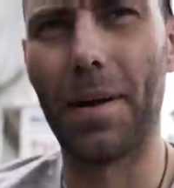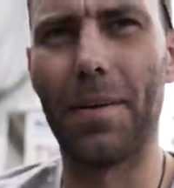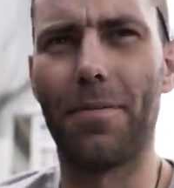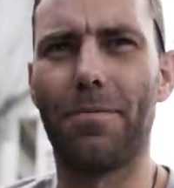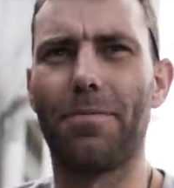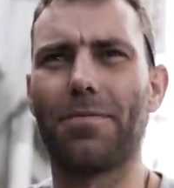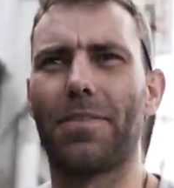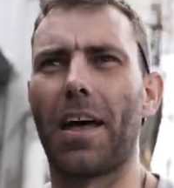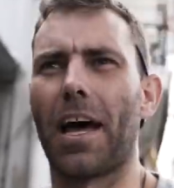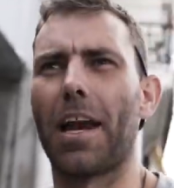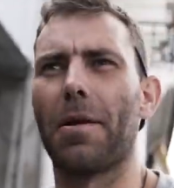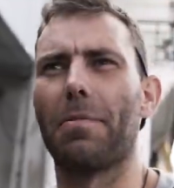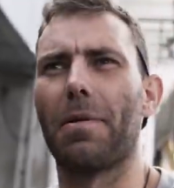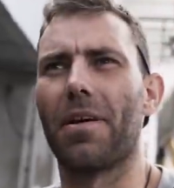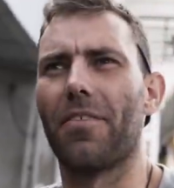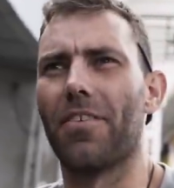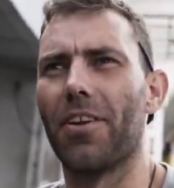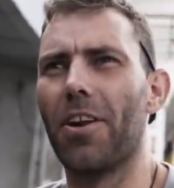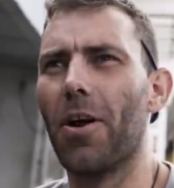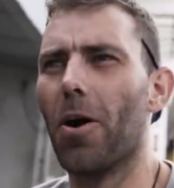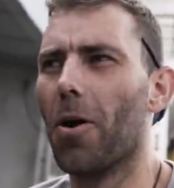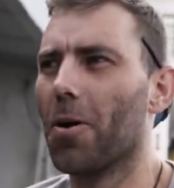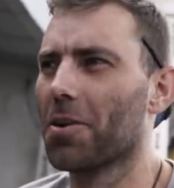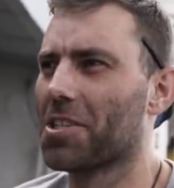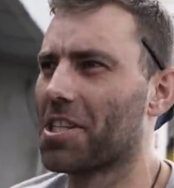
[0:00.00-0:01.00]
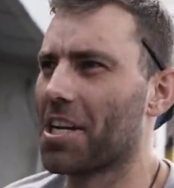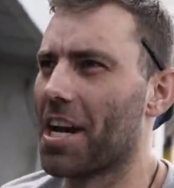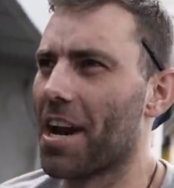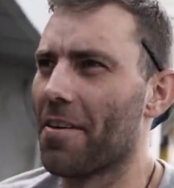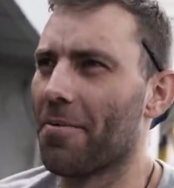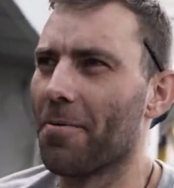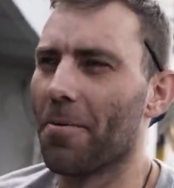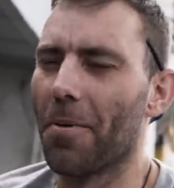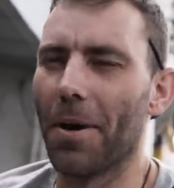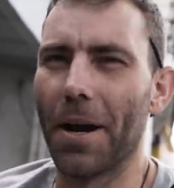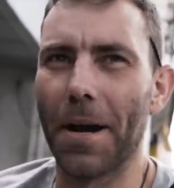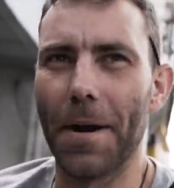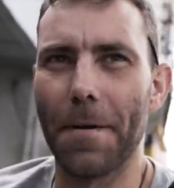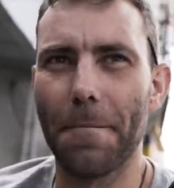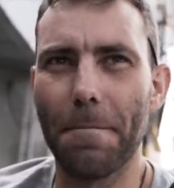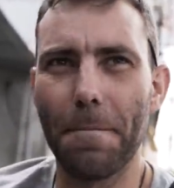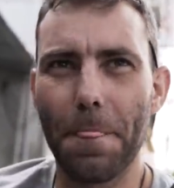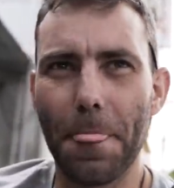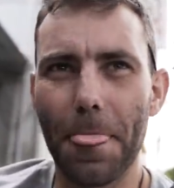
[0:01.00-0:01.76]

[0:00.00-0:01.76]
We've done a bit of a naughty, haven't we?